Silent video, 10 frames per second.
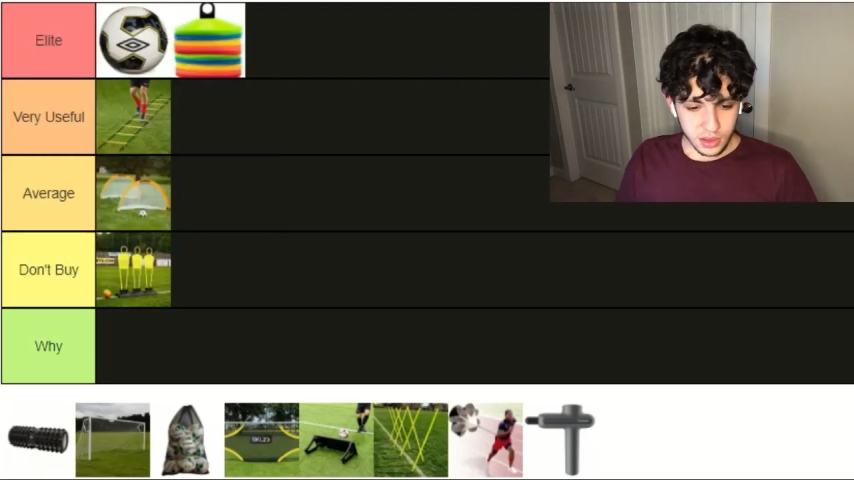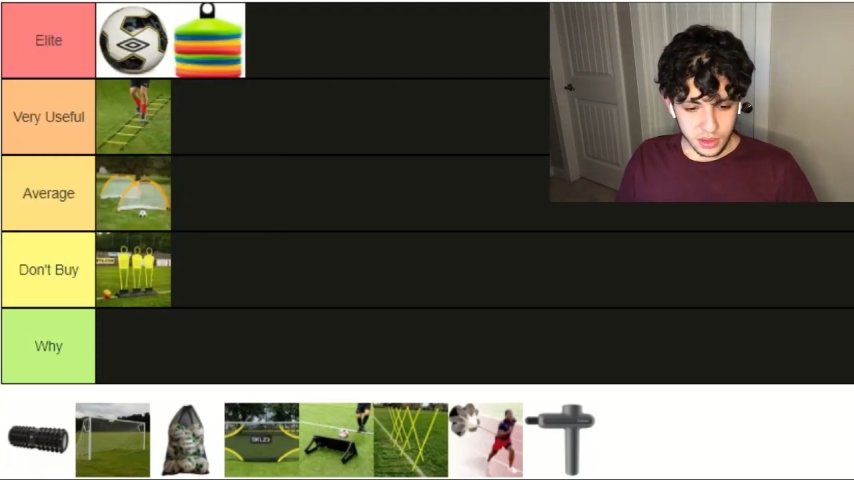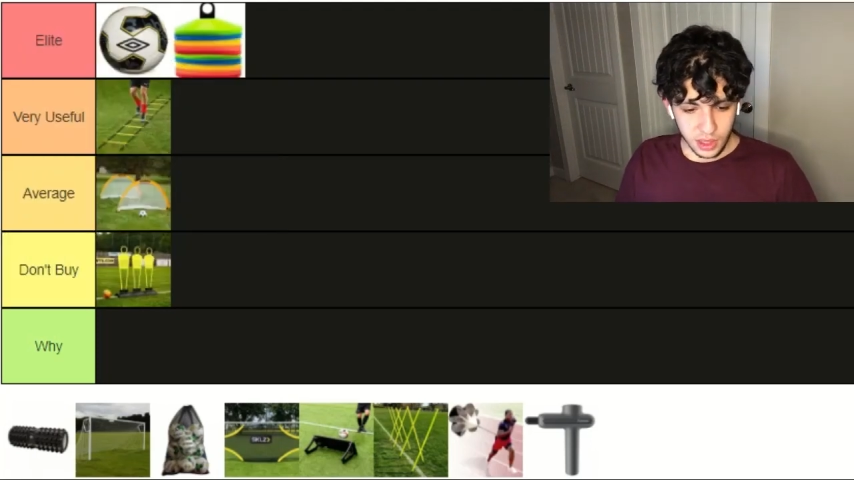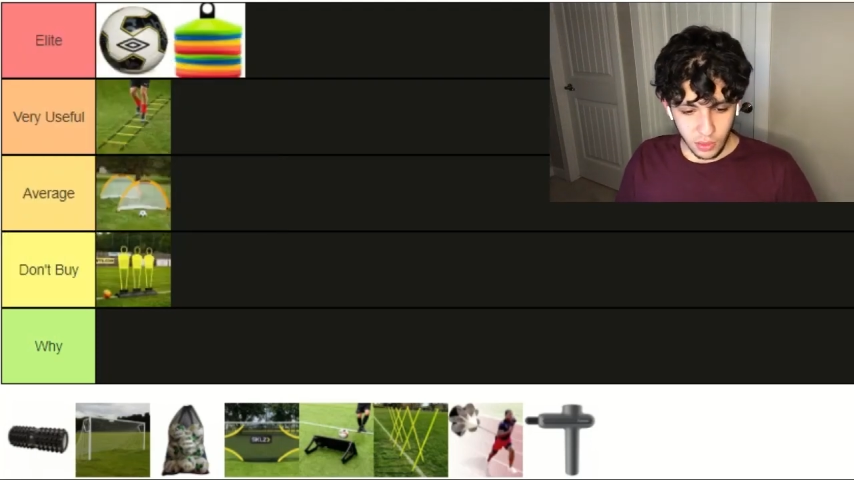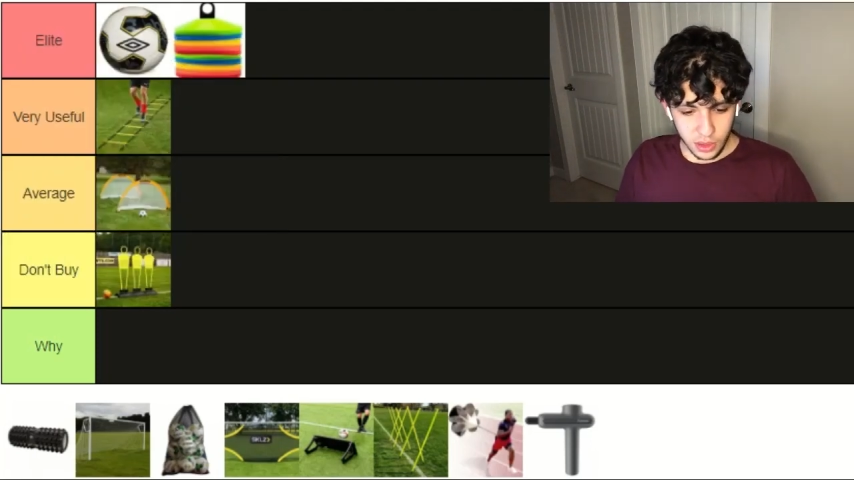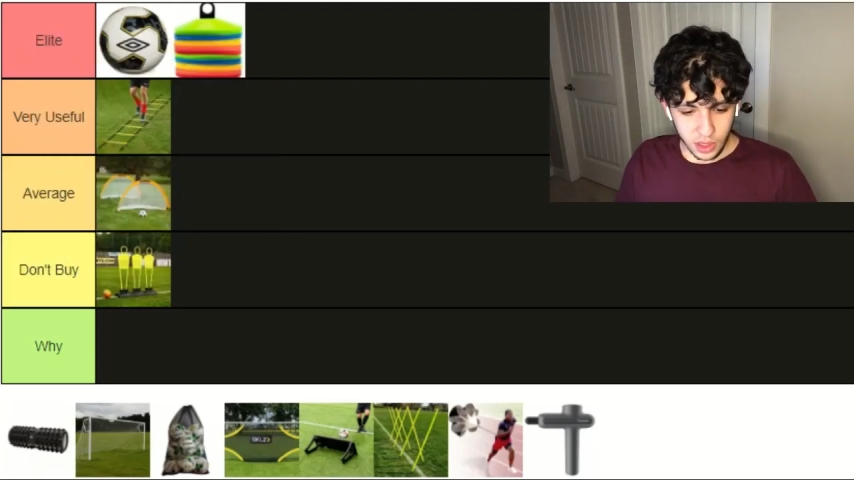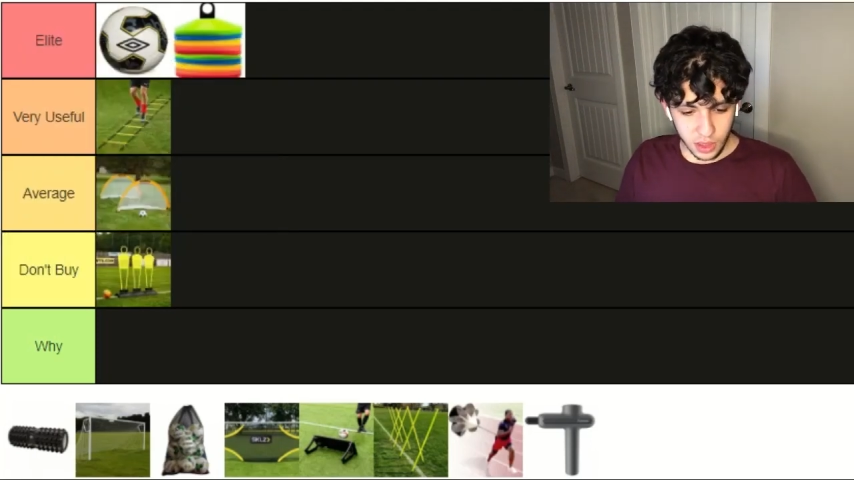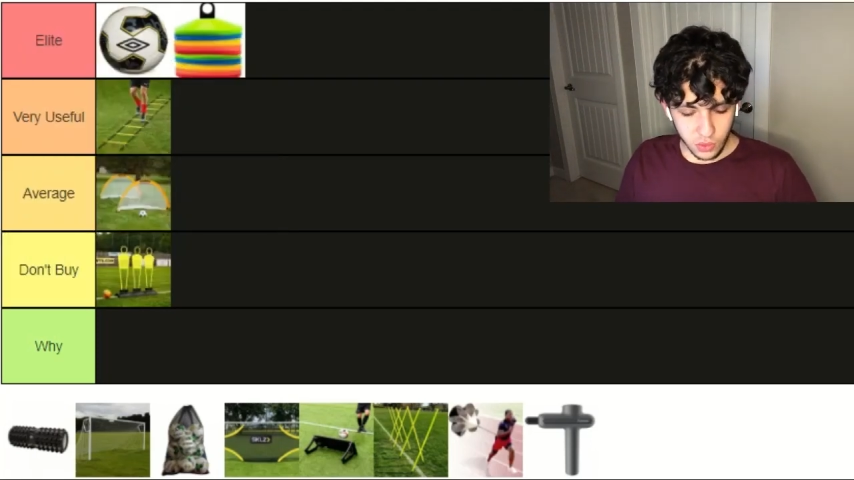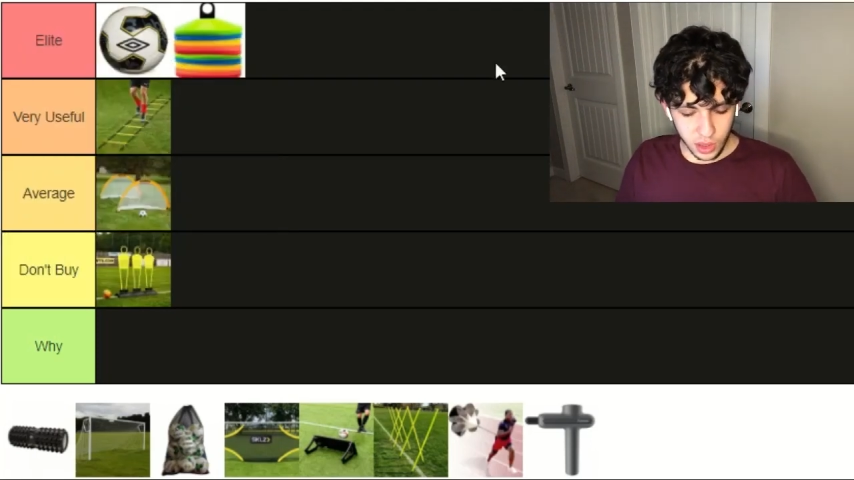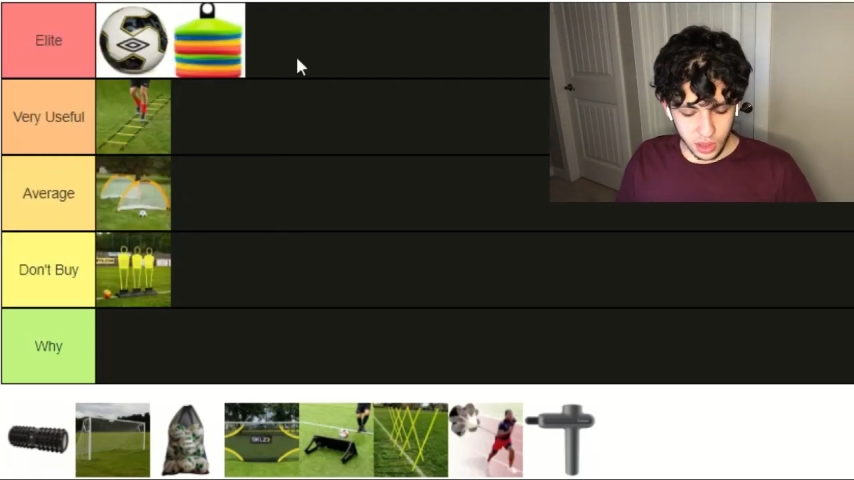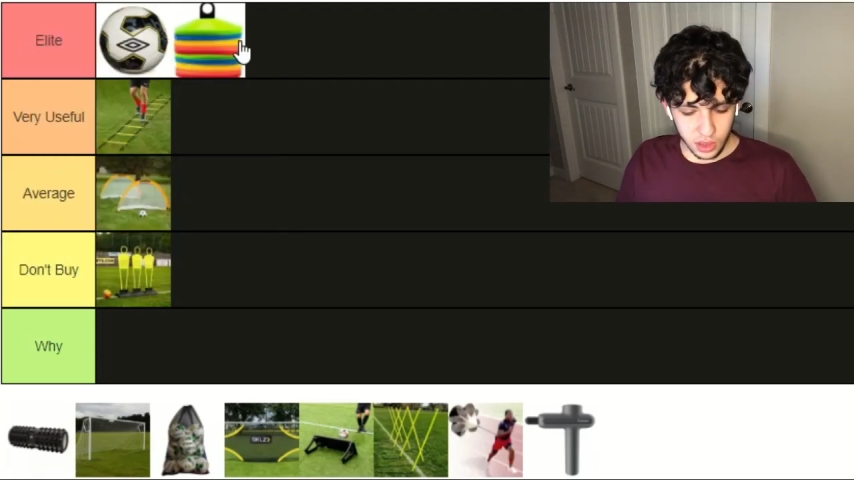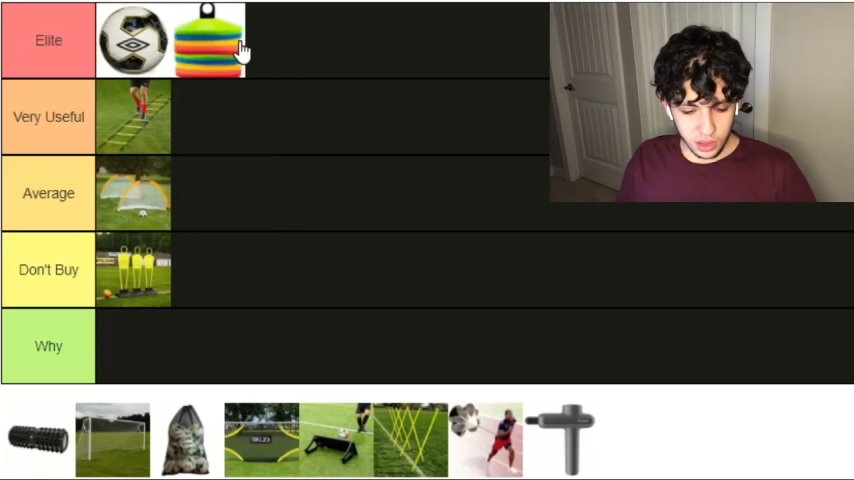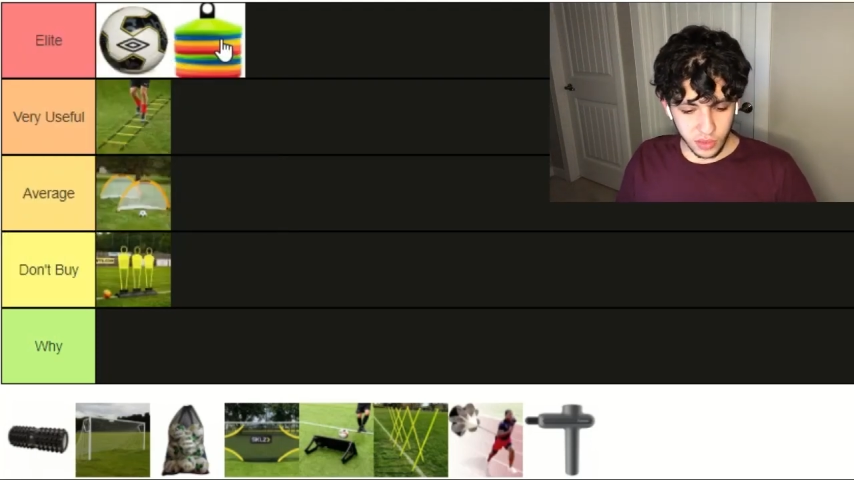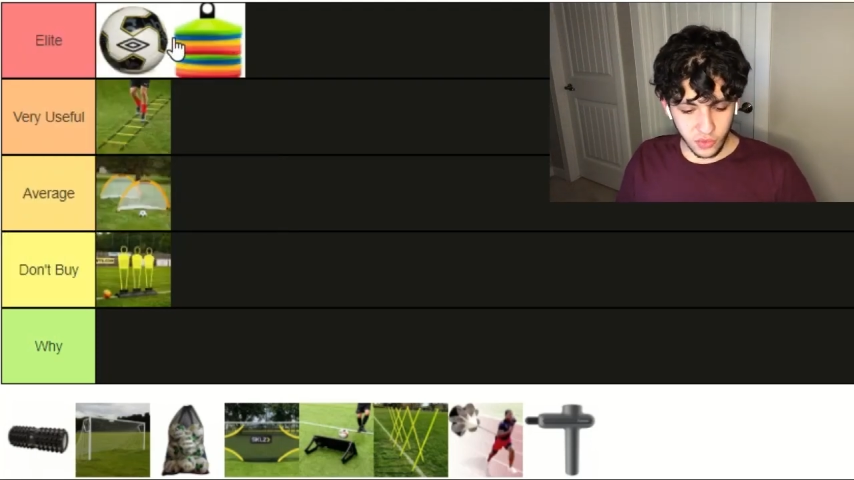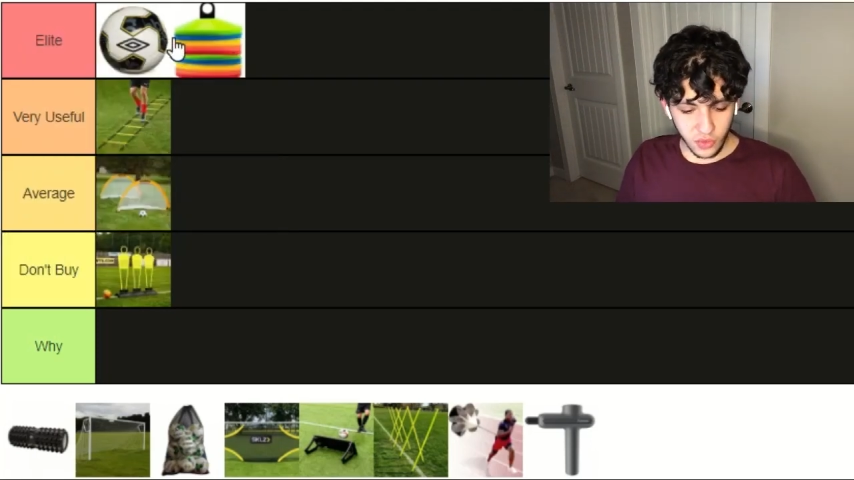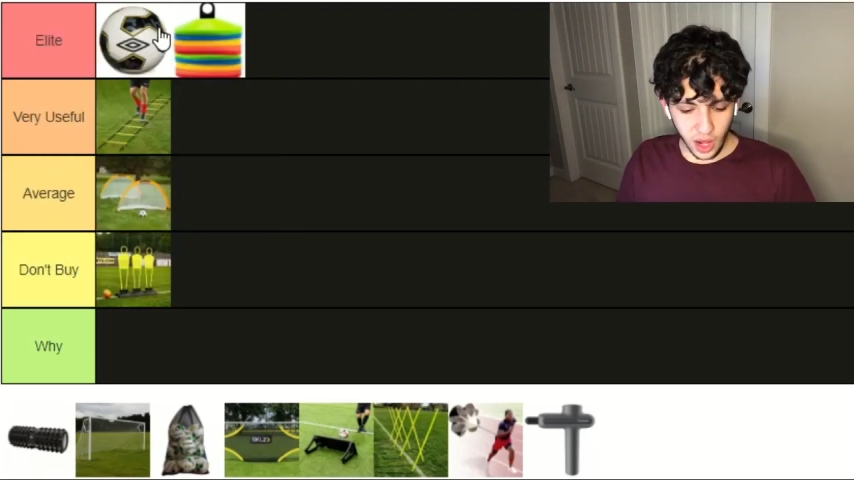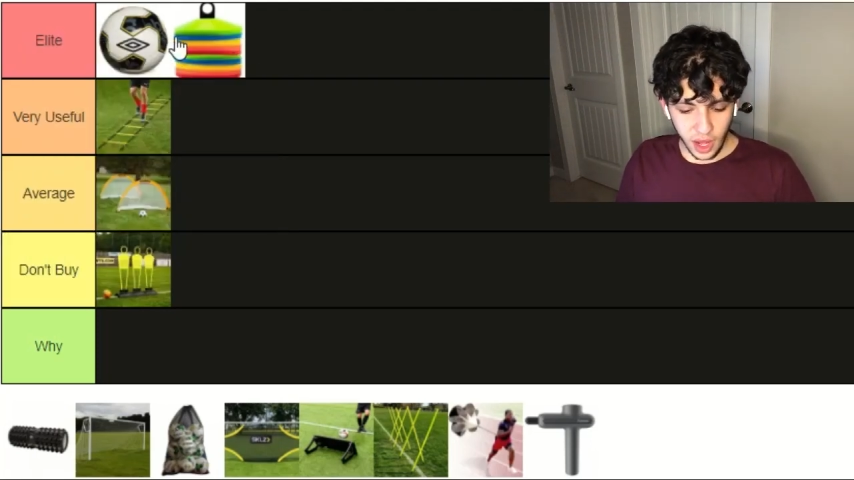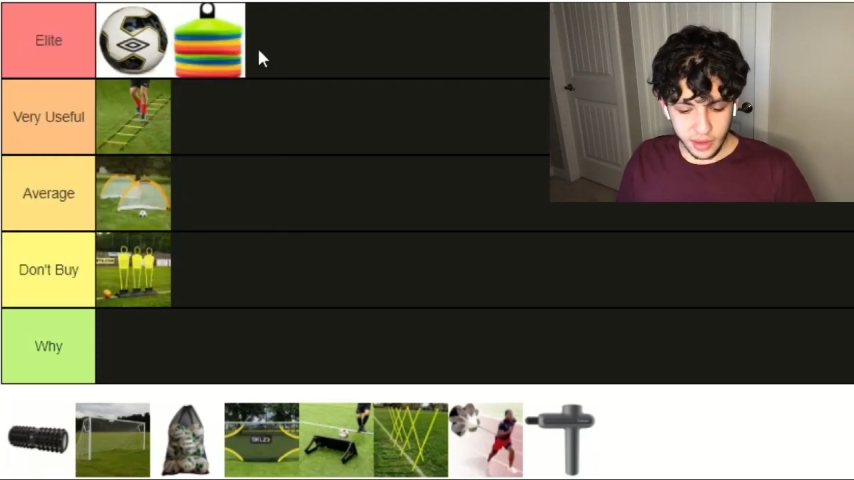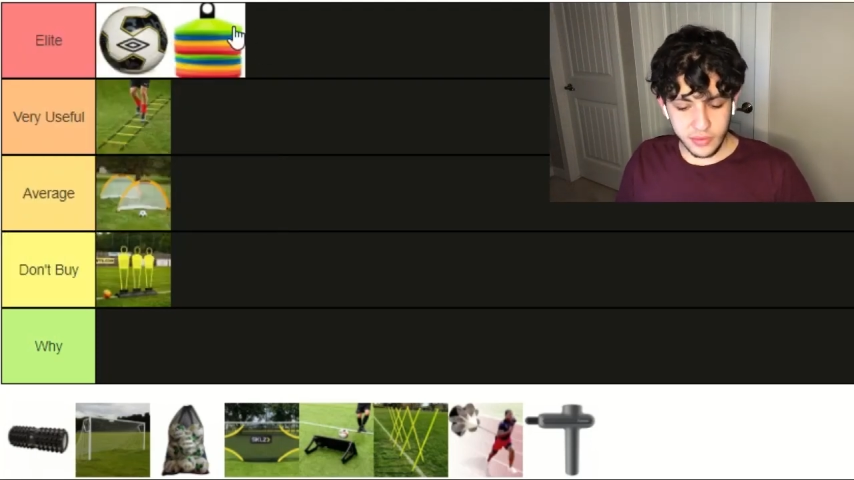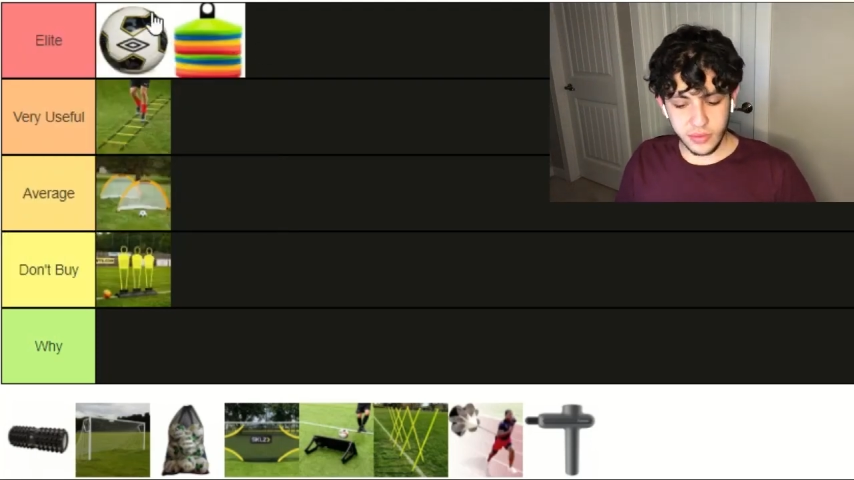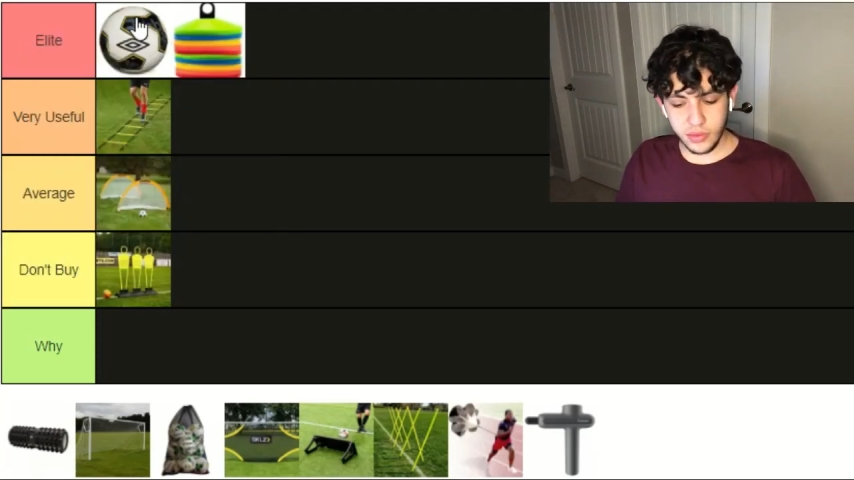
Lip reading: now we're done with 5,